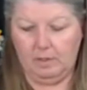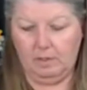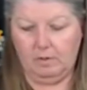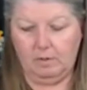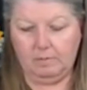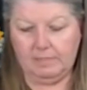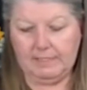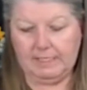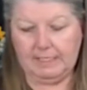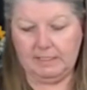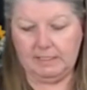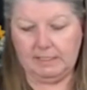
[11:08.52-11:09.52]
Whoops, I
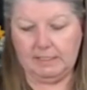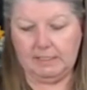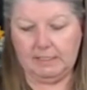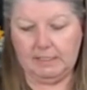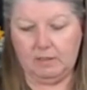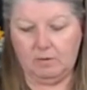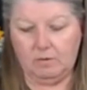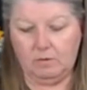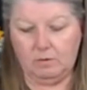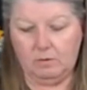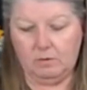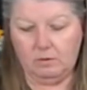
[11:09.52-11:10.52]
guess I need to go
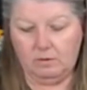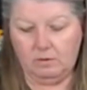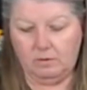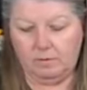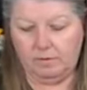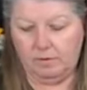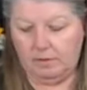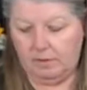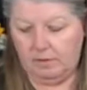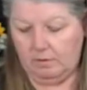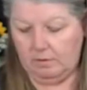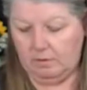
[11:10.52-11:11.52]
through
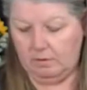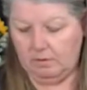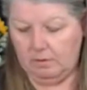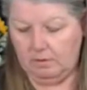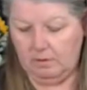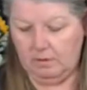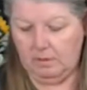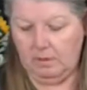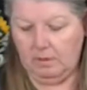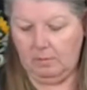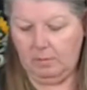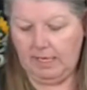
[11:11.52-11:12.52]
the
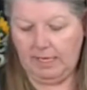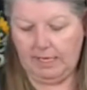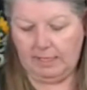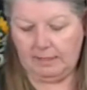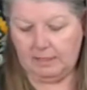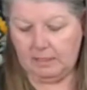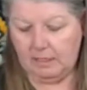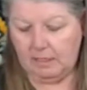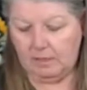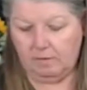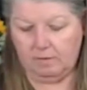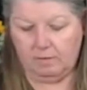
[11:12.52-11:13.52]
pegs and
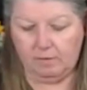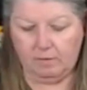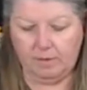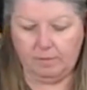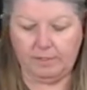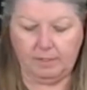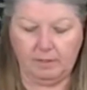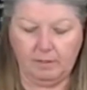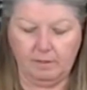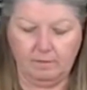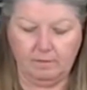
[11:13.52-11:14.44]
not through the ribbon, huh?